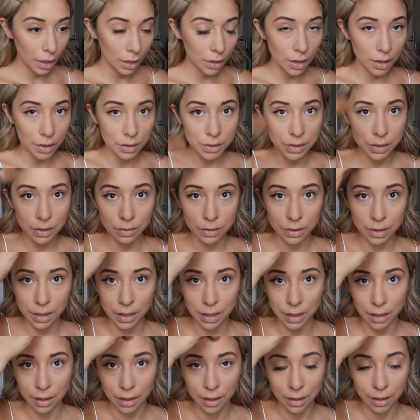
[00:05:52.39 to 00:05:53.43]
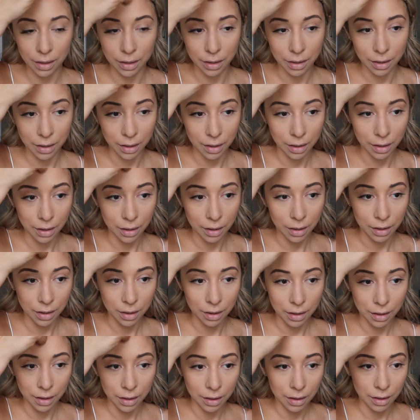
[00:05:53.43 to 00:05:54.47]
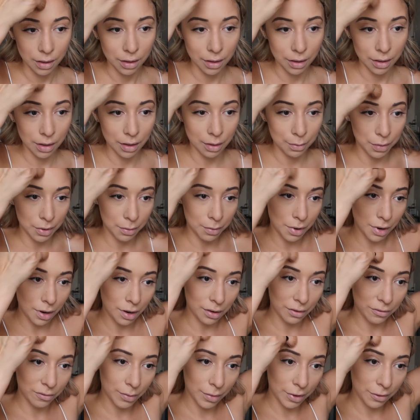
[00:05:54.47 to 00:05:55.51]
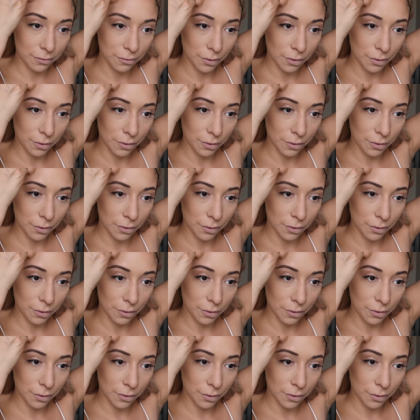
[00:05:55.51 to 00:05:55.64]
And also the upper part of my